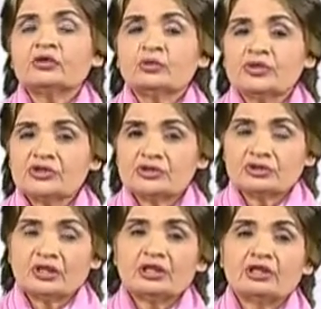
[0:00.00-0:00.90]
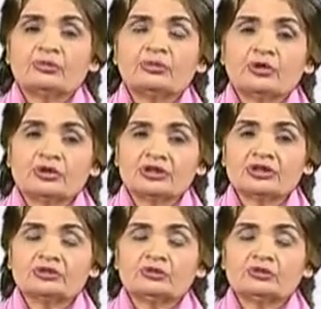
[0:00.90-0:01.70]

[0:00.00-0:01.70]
which are a product,